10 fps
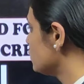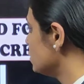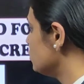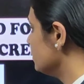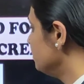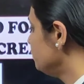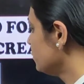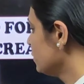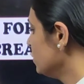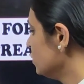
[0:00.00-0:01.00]
oxygen.
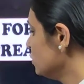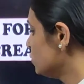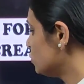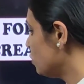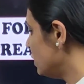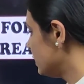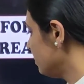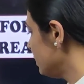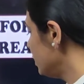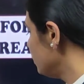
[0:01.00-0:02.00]
So
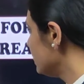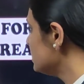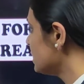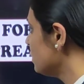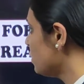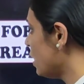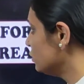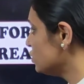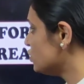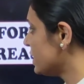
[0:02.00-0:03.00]
ultimately you can see
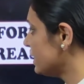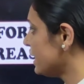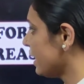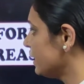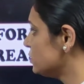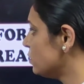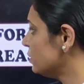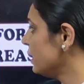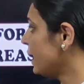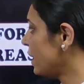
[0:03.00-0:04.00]
how the chain carries
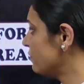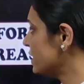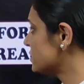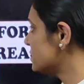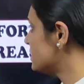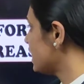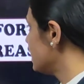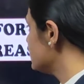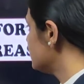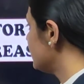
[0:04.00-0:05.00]
on. Heavy
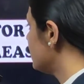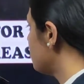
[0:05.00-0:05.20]
exercise, that